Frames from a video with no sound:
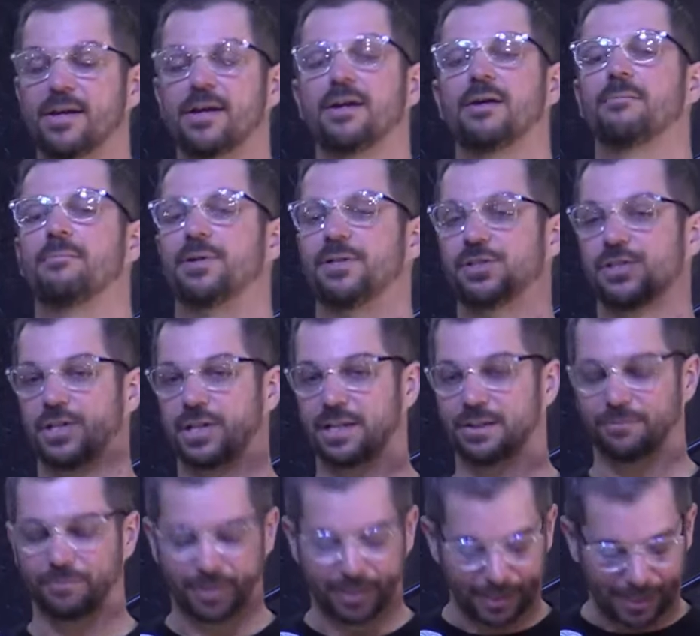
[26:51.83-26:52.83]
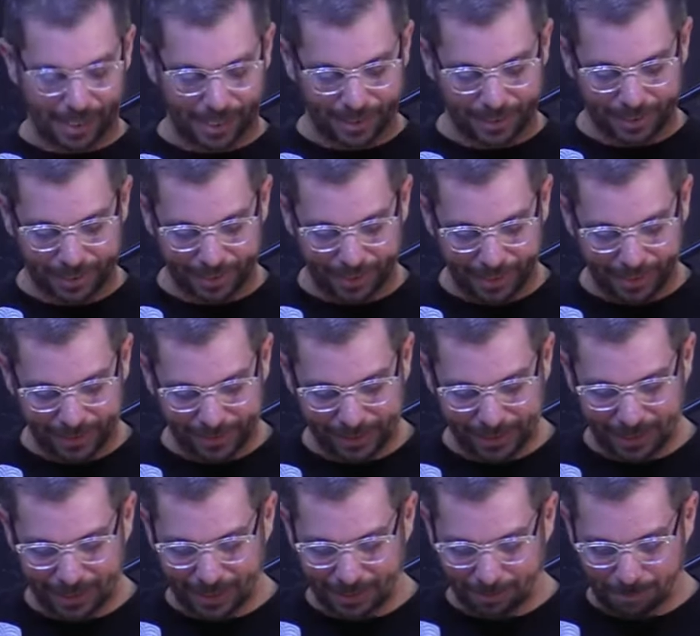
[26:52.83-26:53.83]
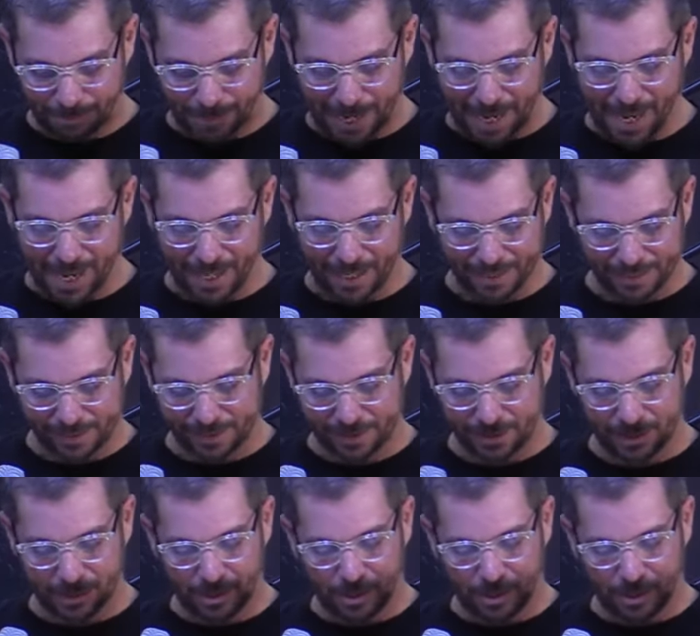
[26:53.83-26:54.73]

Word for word: but you can relate to this in the past.